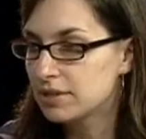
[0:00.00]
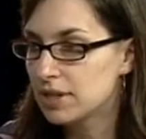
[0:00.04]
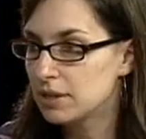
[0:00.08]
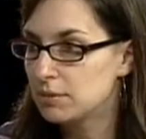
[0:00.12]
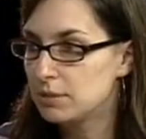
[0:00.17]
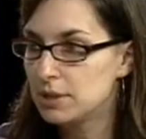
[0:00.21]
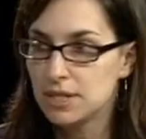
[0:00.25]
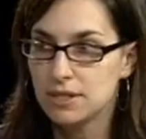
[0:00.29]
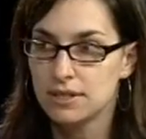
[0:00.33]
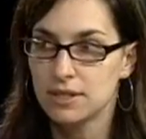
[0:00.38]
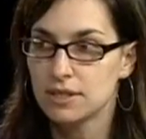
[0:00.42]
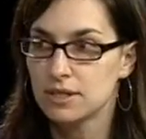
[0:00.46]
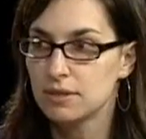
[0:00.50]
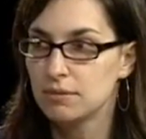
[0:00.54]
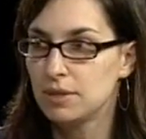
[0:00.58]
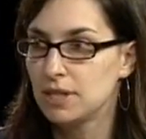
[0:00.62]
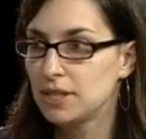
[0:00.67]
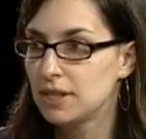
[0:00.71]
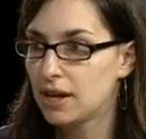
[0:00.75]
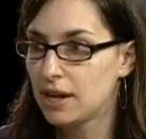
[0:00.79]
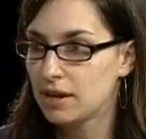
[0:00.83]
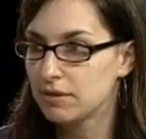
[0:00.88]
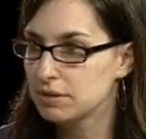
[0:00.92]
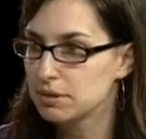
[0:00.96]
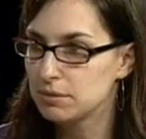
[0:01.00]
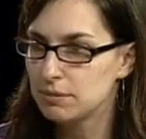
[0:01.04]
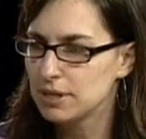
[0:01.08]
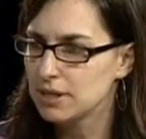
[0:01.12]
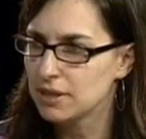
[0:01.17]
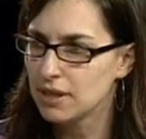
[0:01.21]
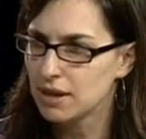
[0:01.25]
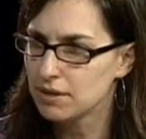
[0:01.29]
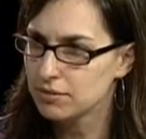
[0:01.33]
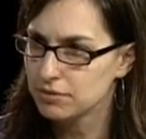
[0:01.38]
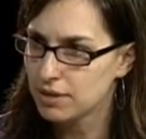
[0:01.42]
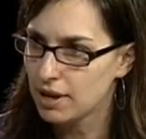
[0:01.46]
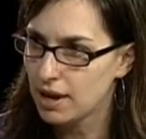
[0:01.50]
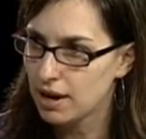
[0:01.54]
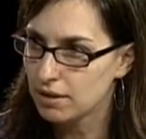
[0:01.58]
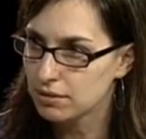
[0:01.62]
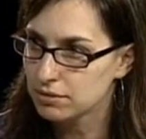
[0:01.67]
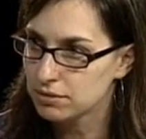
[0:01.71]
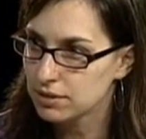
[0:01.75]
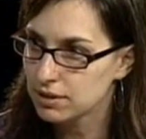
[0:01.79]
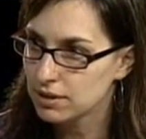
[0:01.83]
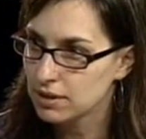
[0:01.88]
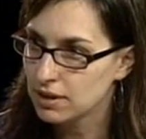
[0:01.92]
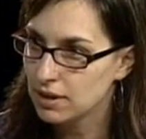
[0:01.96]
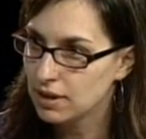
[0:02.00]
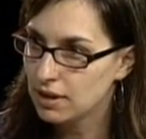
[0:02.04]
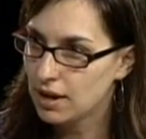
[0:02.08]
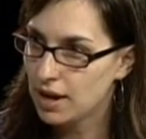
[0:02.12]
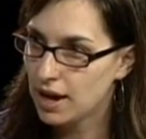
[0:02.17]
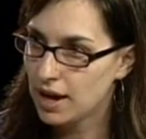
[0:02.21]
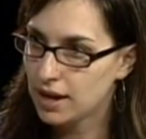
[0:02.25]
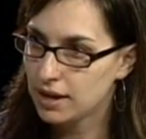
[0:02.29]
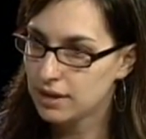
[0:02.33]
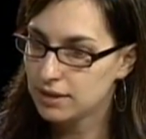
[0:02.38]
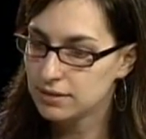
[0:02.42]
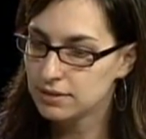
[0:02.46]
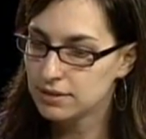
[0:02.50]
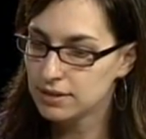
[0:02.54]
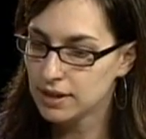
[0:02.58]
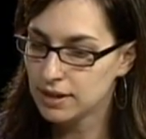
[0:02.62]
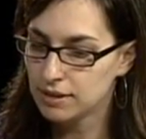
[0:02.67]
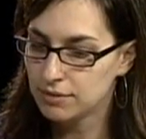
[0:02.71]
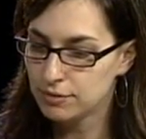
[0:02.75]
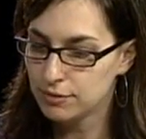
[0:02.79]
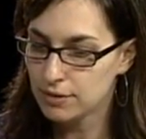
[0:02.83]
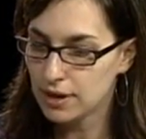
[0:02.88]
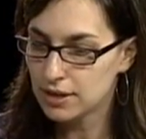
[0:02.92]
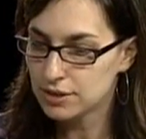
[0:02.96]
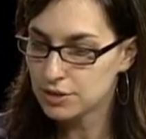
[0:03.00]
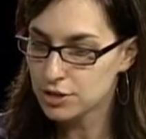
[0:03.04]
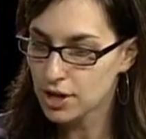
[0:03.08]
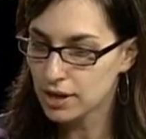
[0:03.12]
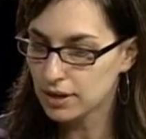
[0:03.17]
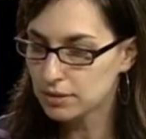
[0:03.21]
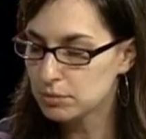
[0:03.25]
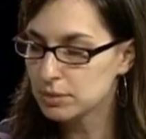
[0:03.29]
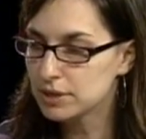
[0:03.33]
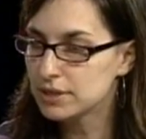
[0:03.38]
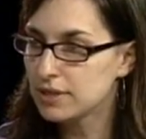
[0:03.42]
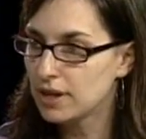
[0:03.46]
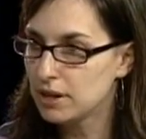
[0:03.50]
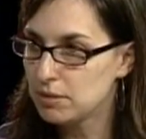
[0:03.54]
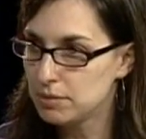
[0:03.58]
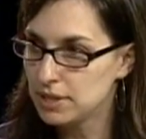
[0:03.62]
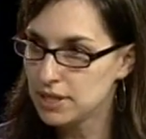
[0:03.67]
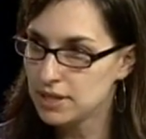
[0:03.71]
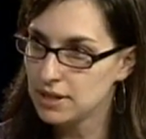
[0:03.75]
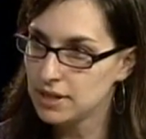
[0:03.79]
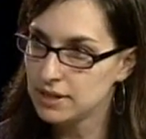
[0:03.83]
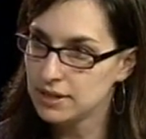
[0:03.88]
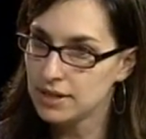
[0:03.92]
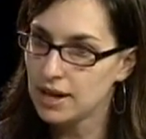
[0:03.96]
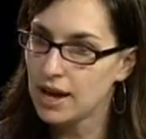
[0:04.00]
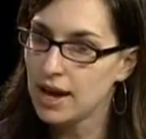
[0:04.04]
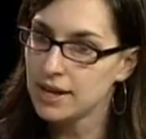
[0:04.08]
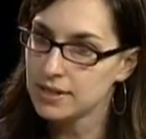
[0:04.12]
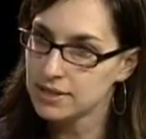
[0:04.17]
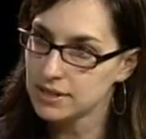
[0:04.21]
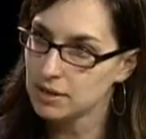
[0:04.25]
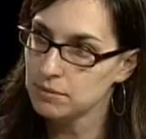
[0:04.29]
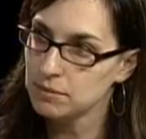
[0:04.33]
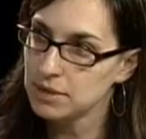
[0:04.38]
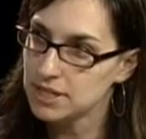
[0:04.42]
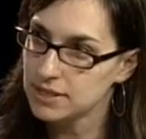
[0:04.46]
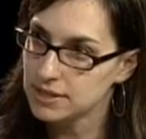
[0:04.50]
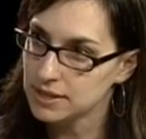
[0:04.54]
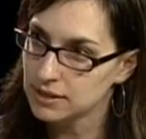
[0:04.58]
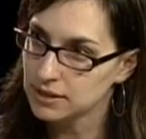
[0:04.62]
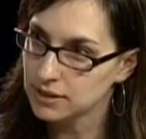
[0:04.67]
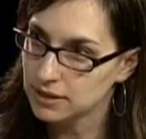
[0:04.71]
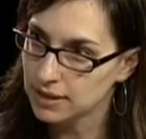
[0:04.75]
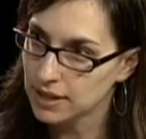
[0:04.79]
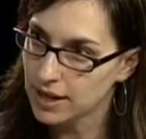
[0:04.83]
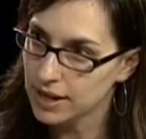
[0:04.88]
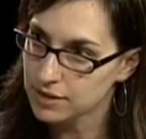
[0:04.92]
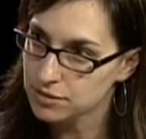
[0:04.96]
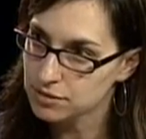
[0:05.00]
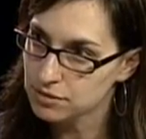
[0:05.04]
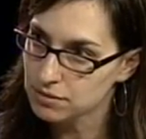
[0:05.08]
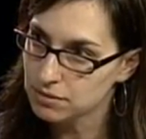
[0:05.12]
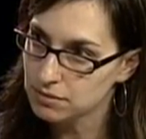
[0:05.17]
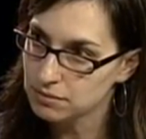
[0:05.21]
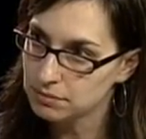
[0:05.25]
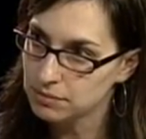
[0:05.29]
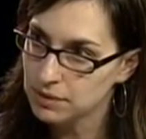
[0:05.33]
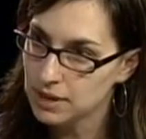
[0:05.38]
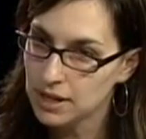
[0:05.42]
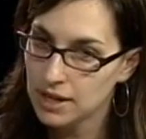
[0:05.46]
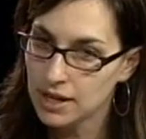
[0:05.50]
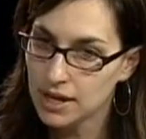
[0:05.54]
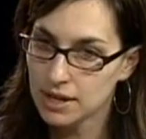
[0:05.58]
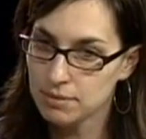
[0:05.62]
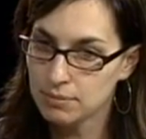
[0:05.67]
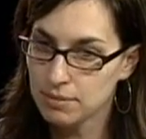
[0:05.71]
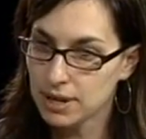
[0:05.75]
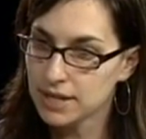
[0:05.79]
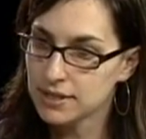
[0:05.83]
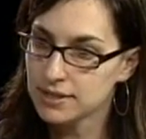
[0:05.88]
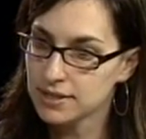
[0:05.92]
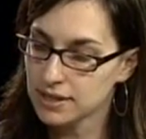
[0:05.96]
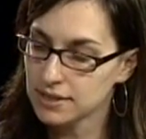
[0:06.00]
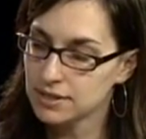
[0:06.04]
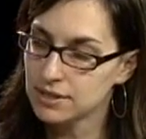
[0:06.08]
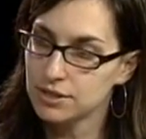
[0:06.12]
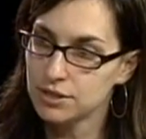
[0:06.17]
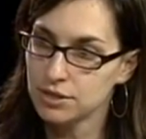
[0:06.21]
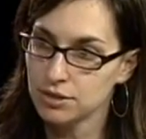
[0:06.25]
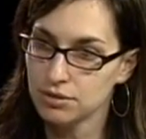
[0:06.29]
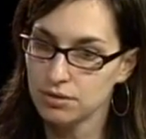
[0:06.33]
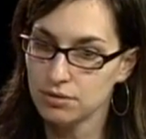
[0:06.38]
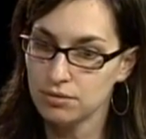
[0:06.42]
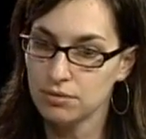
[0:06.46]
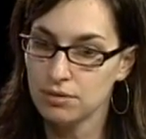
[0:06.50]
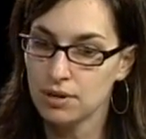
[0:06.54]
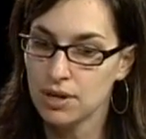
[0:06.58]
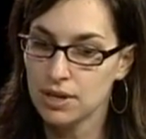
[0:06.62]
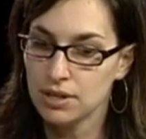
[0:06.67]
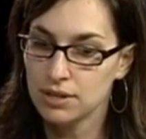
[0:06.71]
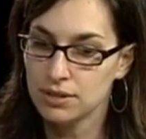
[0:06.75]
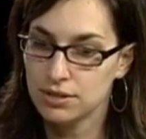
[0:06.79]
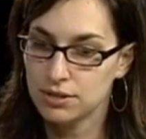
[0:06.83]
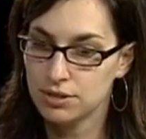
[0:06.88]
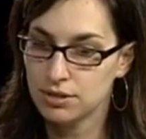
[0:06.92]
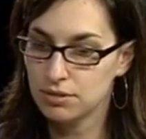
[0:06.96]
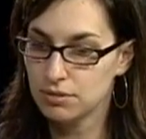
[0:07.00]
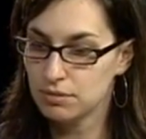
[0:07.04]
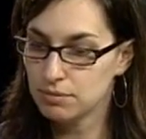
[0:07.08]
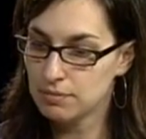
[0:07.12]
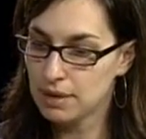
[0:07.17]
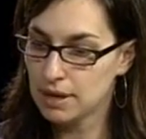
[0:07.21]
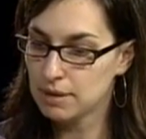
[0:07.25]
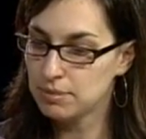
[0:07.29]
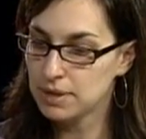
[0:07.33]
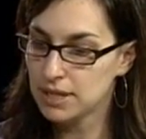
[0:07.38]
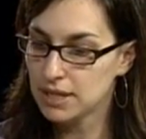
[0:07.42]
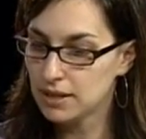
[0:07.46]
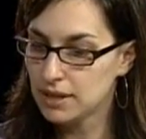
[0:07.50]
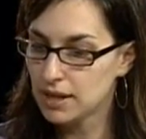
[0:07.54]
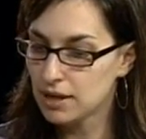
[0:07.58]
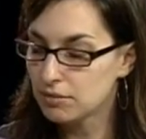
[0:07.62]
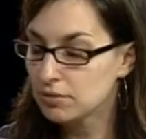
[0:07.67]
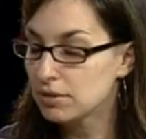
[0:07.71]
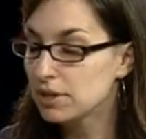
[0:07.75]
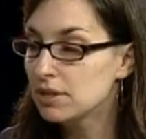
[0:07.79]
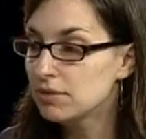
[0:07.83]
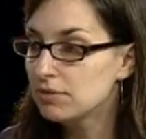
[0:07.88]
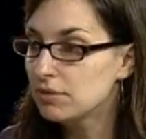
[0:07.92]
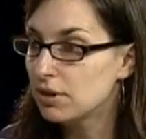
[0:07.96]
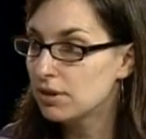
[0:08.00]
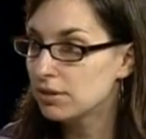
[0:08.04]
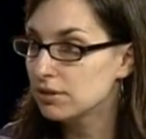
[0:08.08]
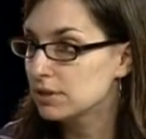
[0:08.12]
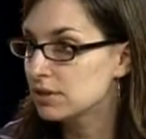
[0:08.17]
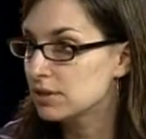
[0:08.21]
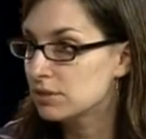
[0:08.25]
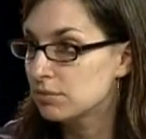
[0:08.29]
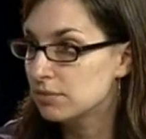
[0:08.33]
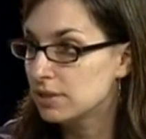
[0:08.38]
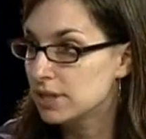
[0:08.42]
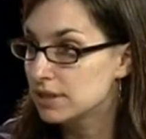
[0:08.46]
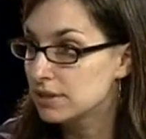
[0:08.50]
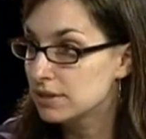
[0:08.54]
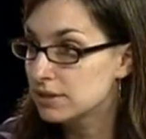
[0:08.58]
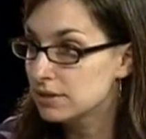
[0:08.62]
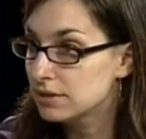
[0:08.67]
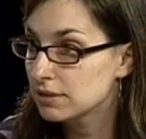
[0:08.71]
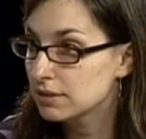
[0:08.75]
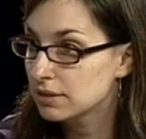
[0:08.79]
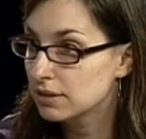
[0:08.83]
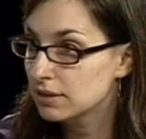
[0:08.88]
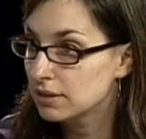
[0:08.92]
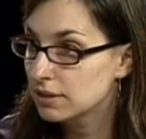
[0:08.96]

diabetes doesn't mean they have to be left out. And if a child with diabetes has diabetes in the classroom, it makes sense to maybe get rid of all the sweets.